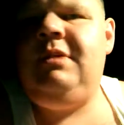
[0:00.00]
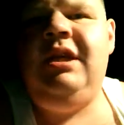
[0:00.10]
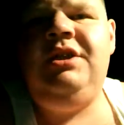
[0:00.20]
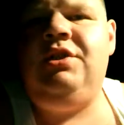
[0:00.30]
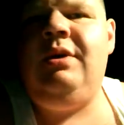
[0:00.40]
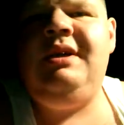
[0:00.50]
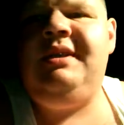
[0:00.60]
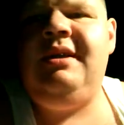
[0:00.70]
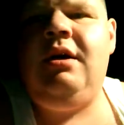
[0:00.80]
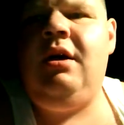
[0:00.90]
enjoy a
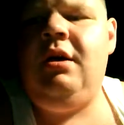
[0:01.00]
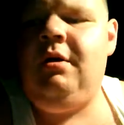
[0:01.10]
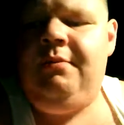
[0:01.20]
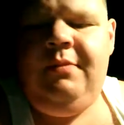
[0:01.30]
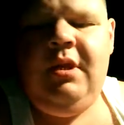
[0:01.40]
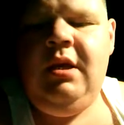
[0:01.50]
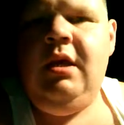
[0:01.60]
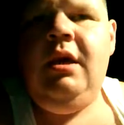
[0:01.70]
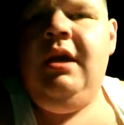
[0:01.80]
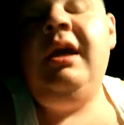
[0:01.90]
cigar,
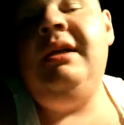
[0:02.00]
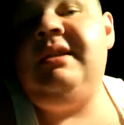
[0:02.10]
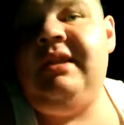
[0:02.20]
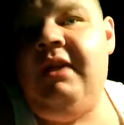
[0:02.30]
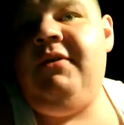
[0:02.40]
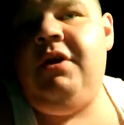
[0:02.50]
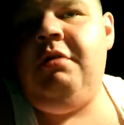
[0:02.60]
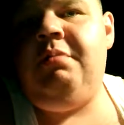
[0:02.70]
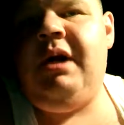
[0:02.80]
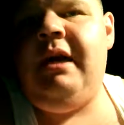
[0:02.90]
and savor
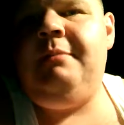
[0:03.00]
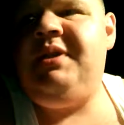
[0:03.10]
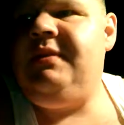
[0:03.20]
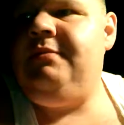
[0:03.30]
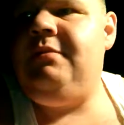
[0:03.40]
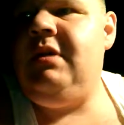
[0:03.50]
your pipes.